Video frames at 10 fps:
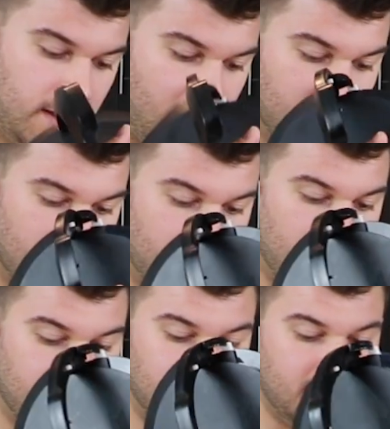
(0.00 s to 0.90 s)
until
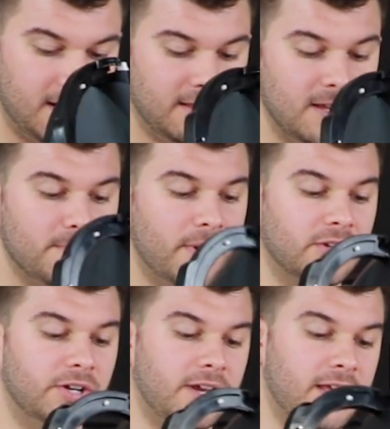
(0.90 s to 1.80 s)
I see the
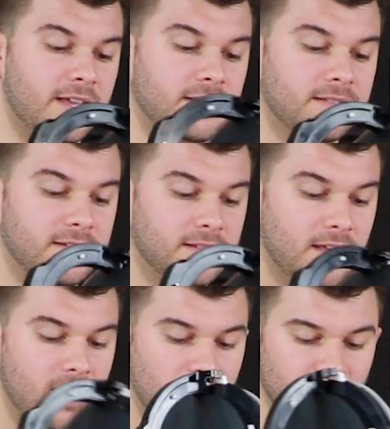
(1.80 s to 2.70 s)
butter is
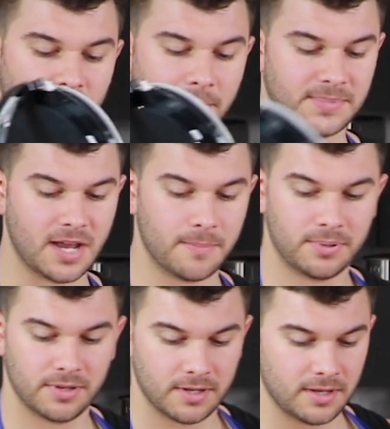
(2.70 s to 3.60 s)
chopped up
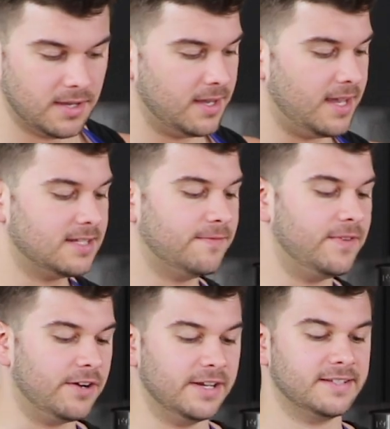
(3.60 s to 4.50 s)
into
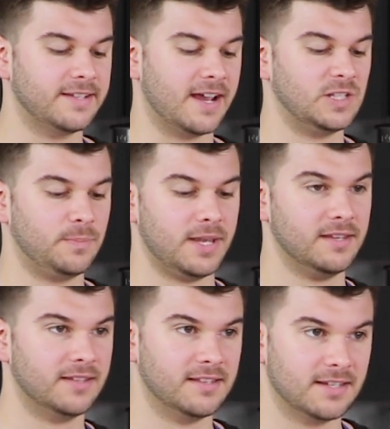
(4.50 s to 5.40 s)
various size pieces.